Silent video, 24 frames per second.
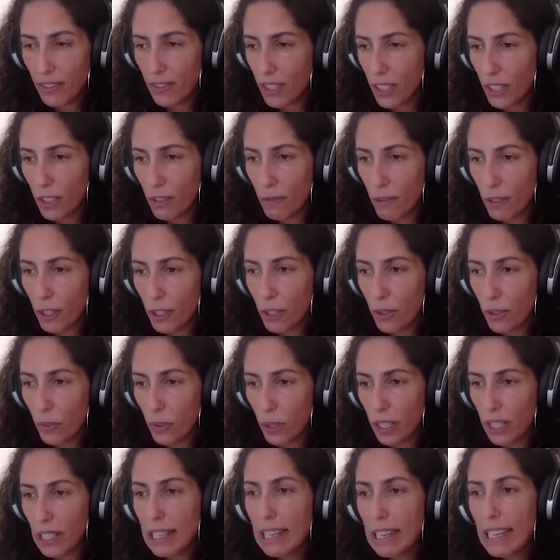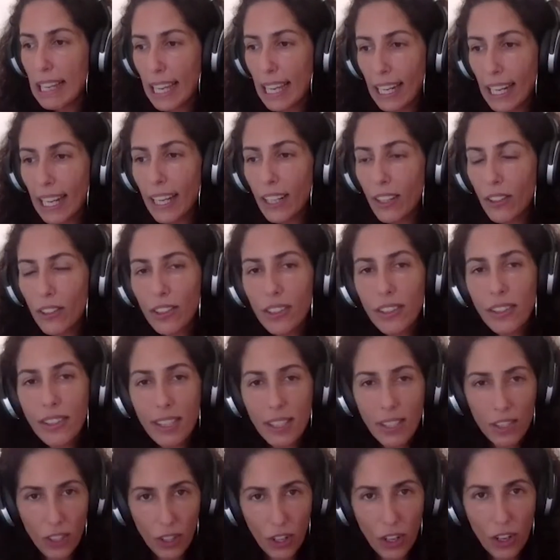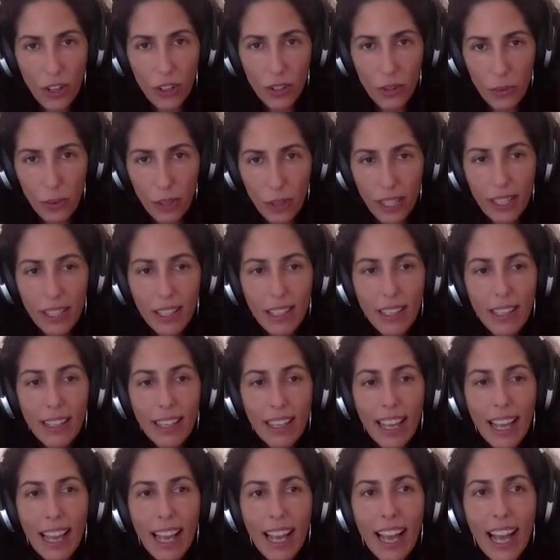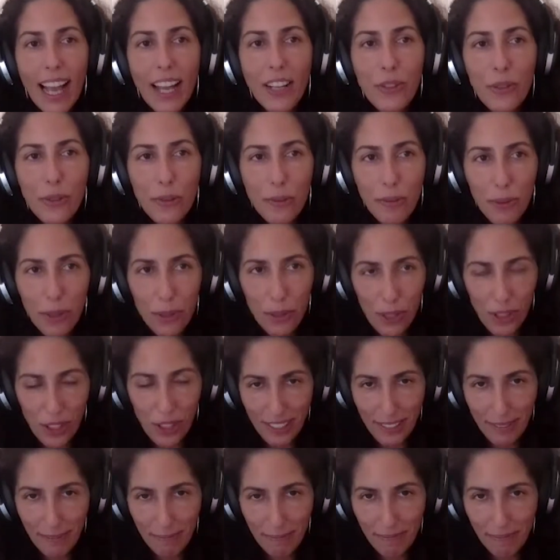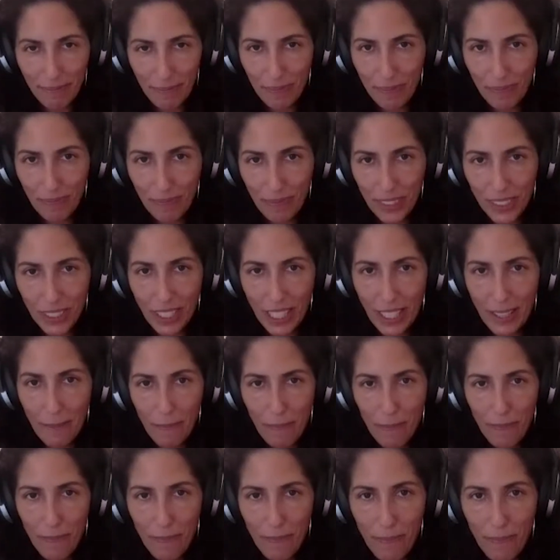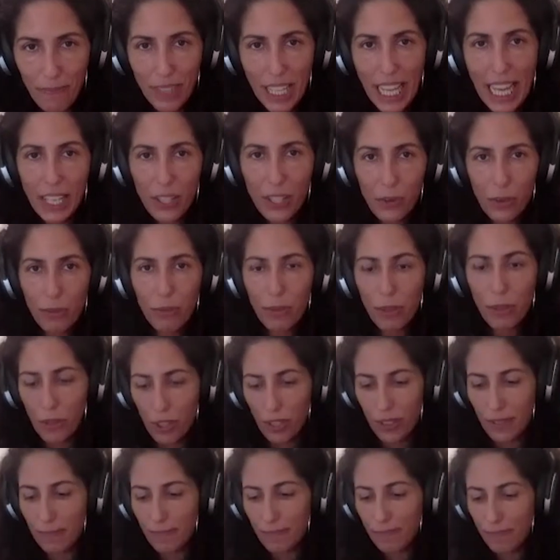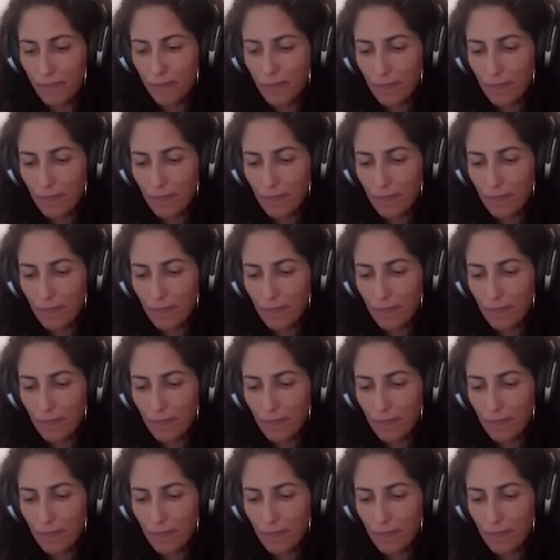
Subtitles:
this first one, and I learned this the hard way: attribution. Okay, attribution.